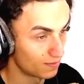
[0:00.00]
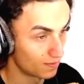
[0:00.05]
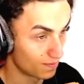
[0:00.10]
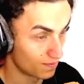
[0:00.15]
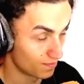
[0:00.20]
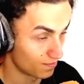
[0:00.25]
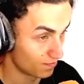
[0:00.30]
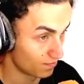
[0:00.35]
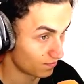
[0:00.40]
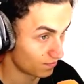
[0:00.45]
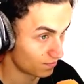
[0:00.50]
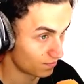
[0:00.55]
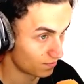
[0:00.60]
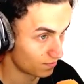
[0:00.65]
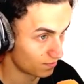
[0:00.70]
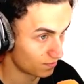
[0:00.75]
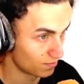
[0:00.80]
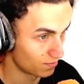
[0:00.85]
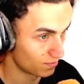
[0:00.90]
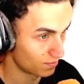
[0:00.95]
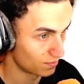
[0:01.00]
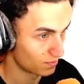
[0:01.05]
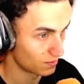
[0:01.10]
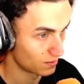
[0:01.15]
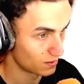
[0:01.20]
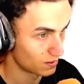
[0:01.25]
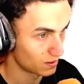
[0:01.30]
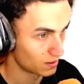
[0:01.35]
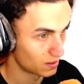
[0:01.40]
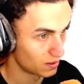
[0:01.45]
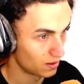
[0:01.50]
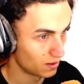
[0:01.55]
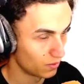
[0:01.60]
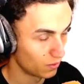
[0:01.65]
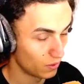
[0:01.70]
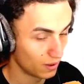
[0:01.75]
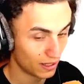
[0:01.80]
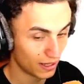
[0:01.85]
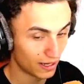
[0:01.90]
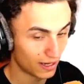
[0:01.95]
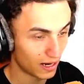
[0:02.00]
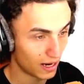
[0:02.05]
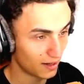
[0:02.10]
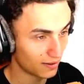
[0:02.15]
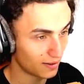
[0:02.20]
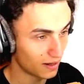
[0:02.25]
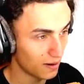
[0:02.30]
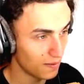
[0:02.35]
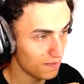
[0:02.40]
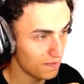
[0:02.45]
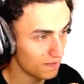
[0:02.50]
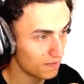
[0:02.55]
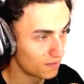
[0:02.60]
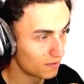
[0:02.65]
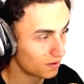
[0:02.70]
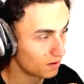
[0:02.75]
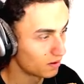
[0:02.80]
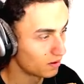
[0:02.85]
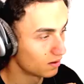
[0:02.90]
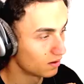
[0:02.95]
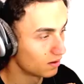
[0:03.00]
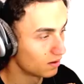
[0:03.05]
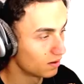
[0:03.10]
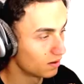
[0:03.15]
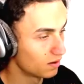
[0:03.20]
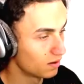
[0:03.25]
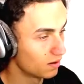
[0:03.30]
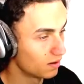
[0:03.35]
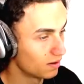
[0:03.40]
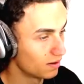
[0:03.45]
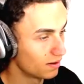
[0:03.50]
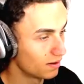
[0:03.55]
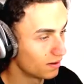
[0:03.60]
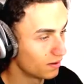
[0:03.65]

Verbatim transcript: I'm buying. Sorry. well, you I got them? You. Yep.